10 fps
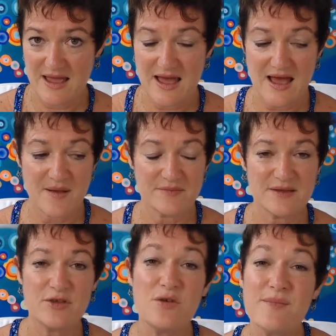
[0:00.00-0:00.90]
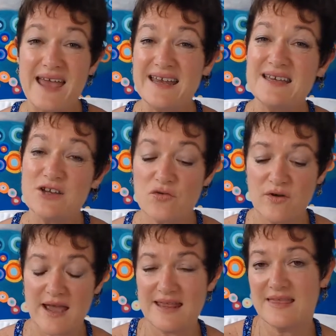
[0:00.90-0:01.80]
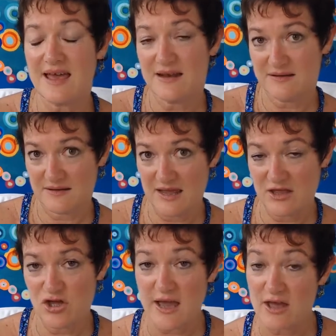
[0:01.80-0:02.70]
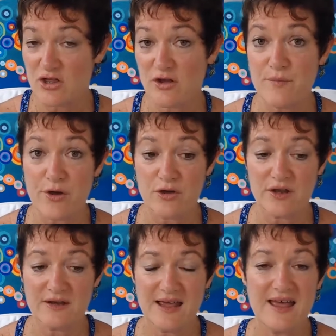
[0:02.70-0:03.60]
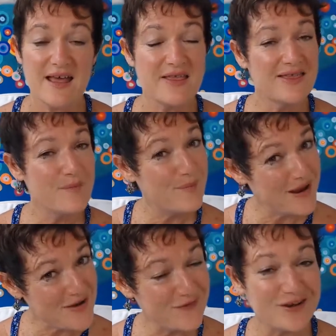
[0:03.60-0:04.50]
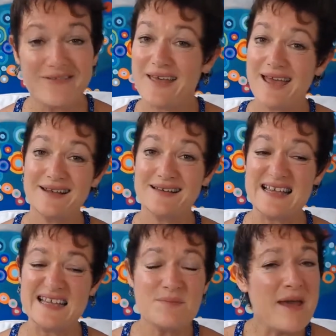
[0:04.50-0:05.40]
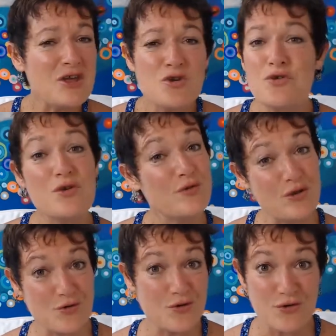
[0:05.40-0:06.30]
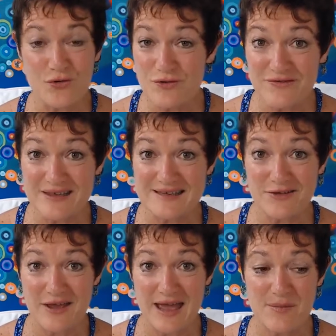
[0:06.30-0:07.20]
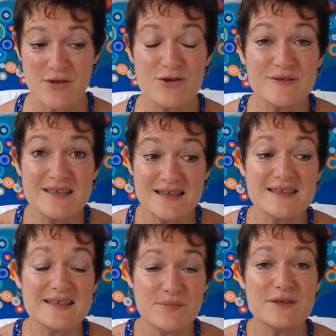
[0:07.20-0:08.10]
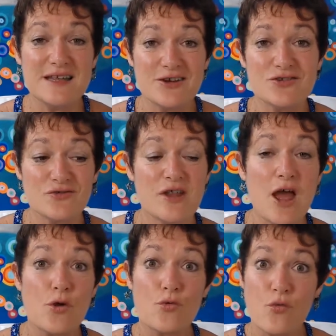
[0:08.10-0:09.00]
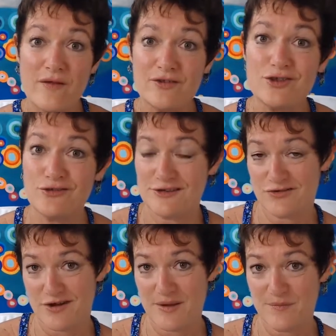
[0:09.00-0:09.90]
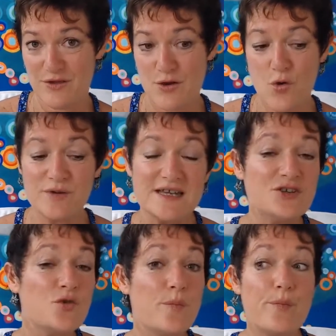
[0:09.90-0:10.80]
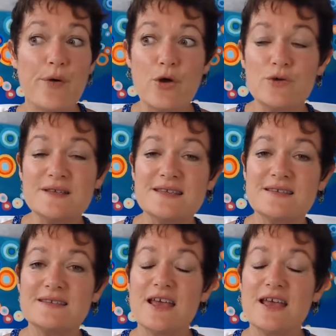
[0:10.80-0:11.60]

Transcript: But you may need to create that education component. The benefit of that is make sure you record all of these, okay? Because this is the potential revenue stream or potential bonuses that